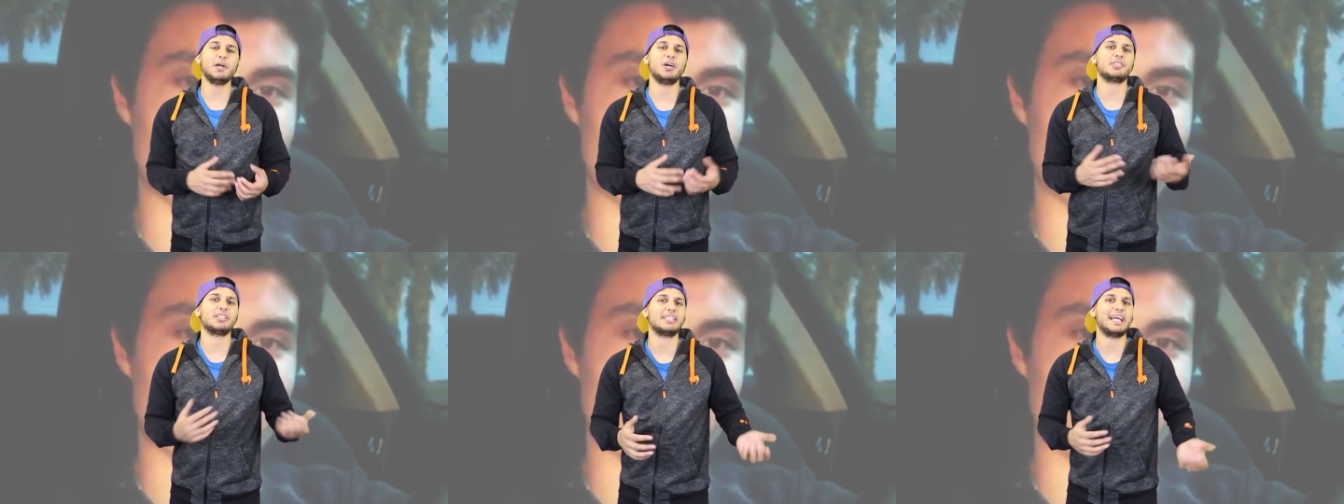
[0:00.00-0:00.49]

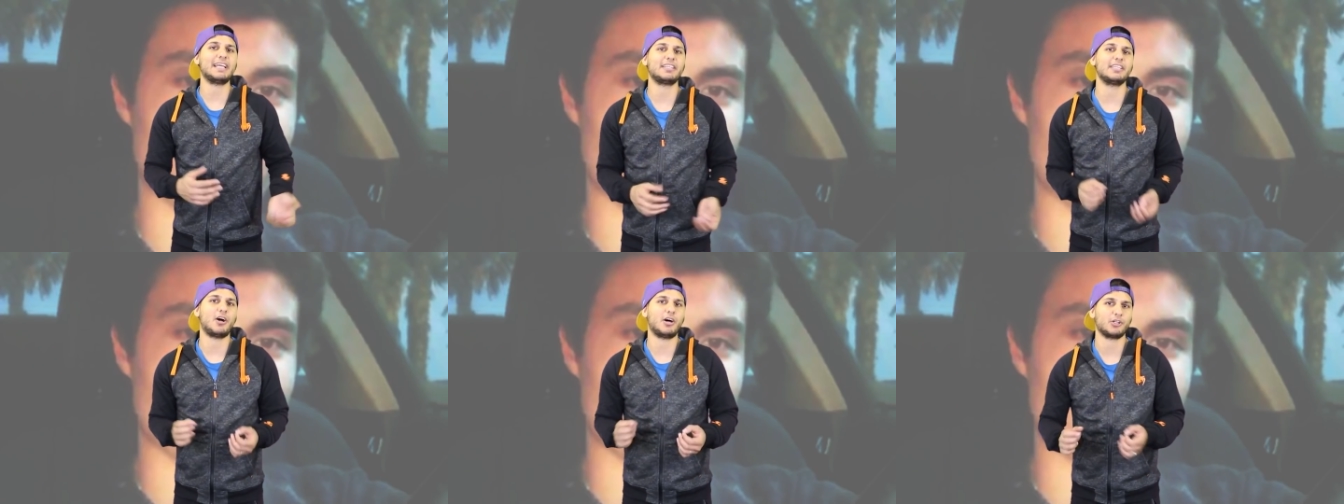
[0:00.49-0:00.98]
emailed a
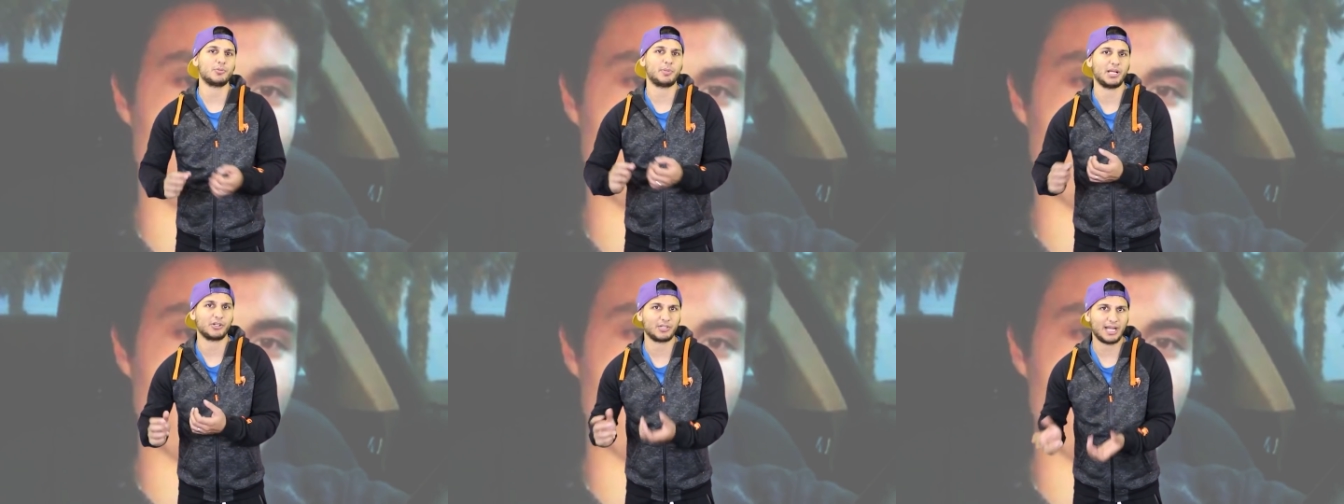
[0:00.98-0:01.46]
lengthy
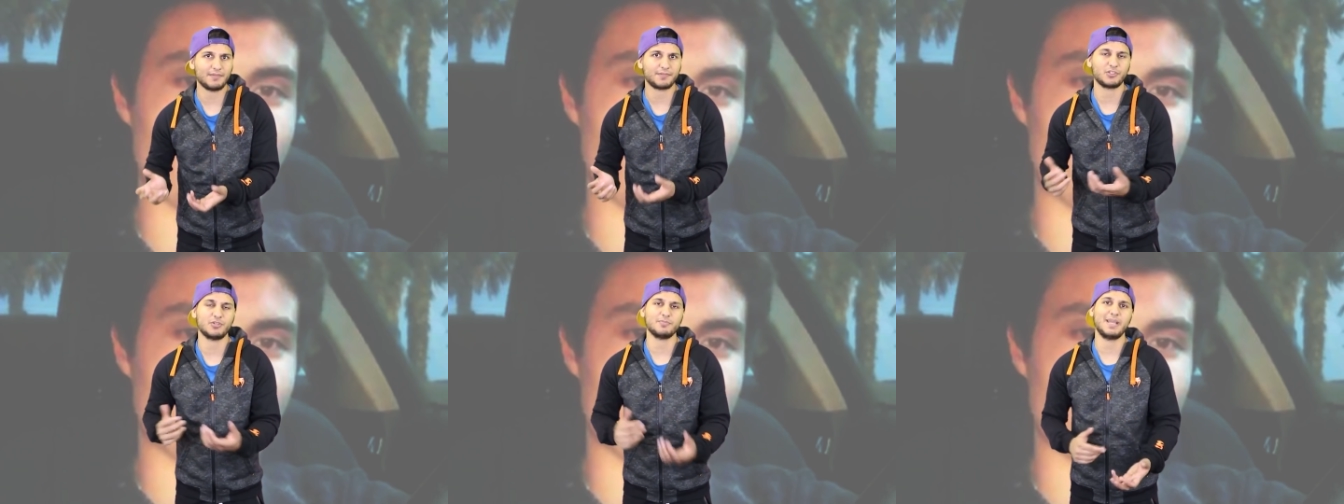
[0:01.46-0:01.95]

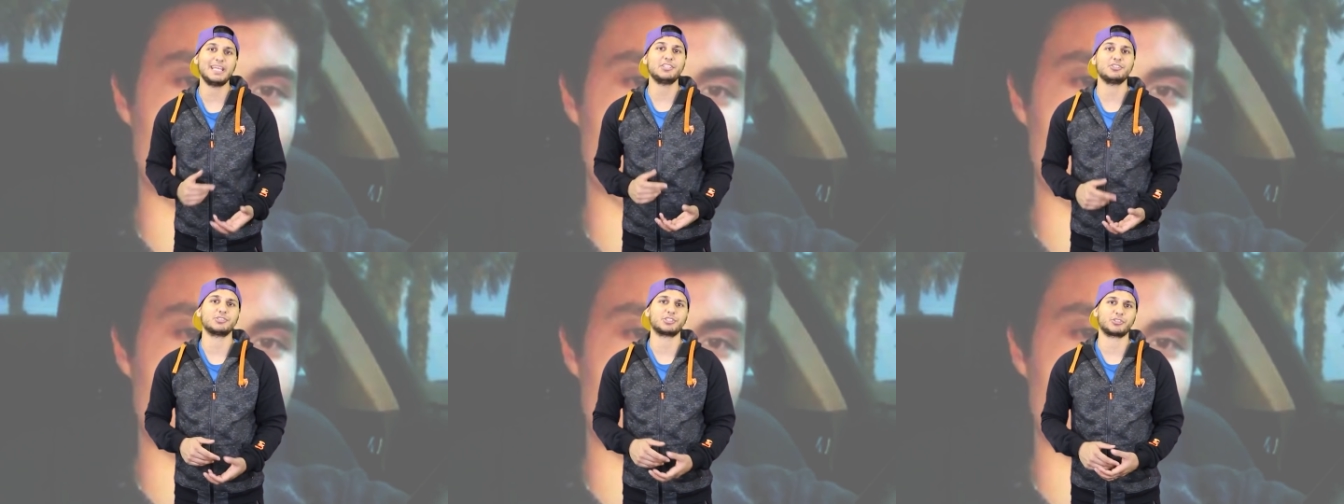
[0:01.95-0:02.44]
autobiographical
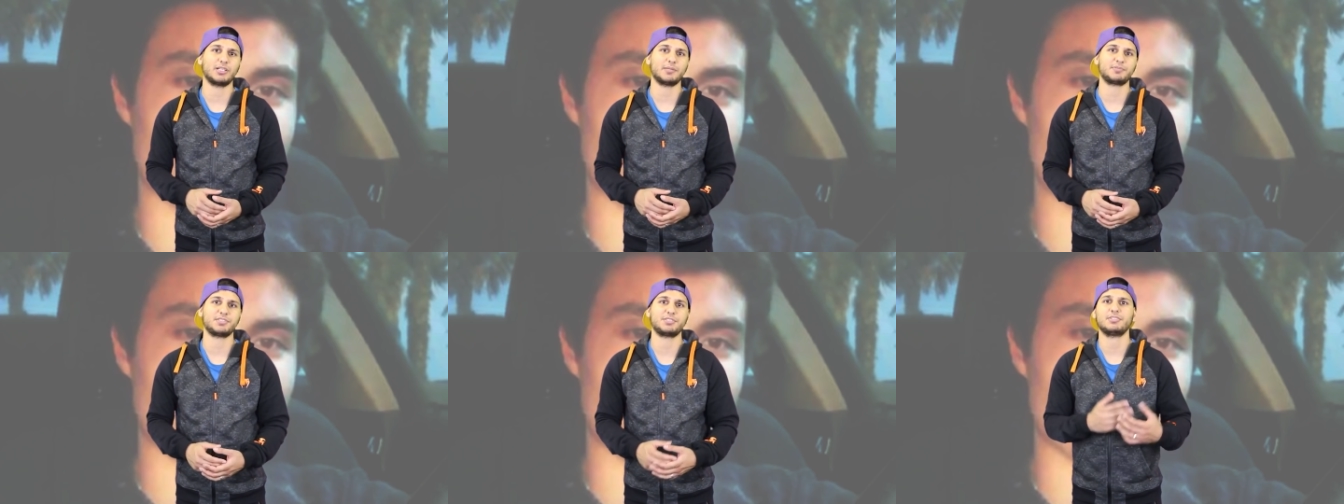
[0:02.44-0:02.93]

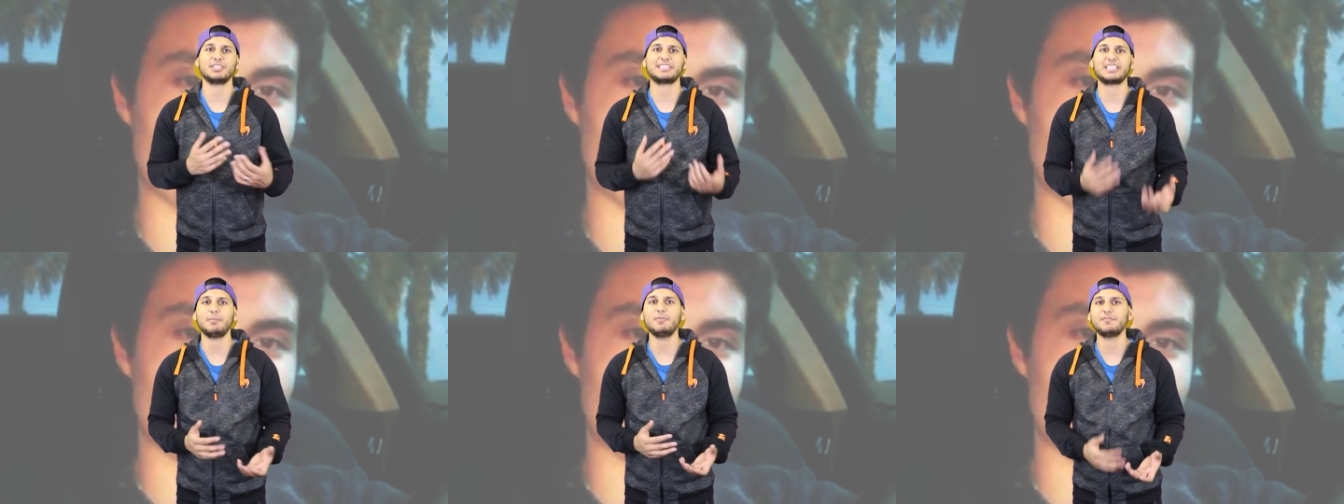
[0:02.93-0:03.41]
manuscript to
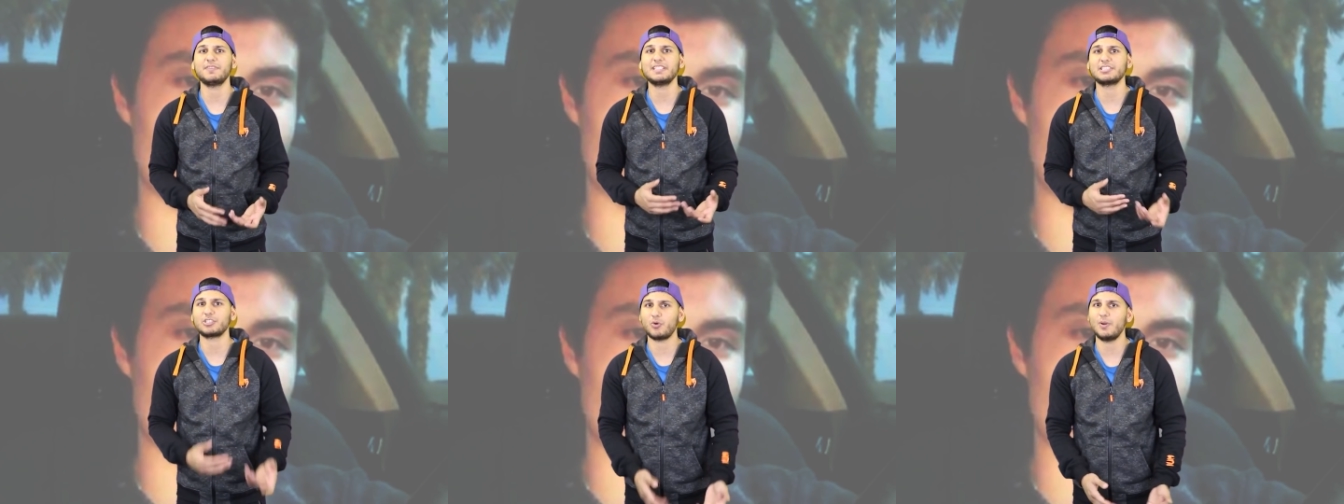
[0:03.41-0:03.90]
some of
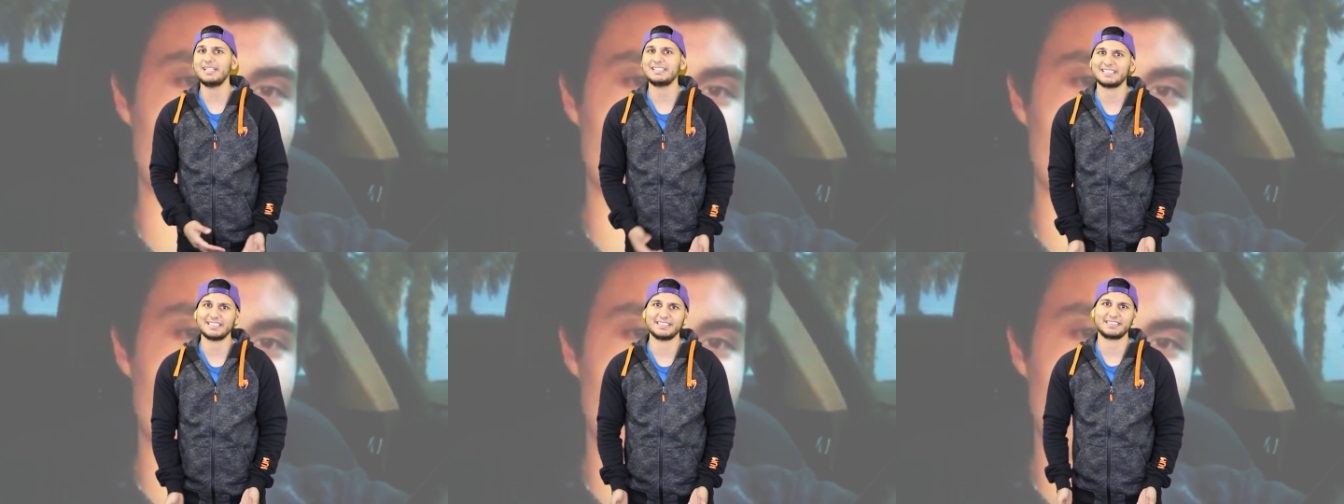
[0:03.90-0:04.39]
his
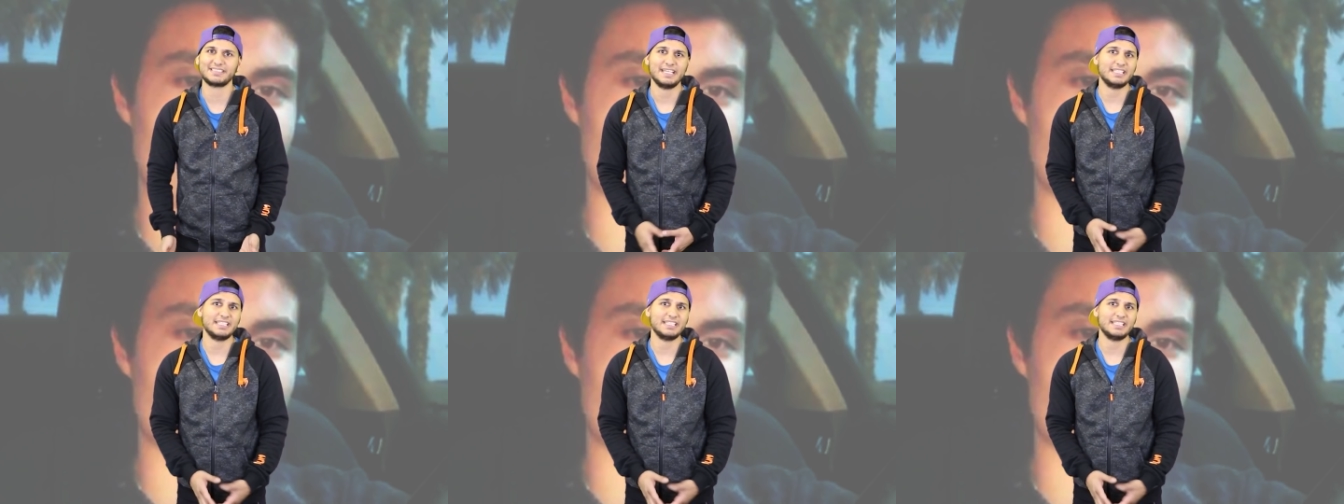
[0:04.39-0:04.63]
acquaintance,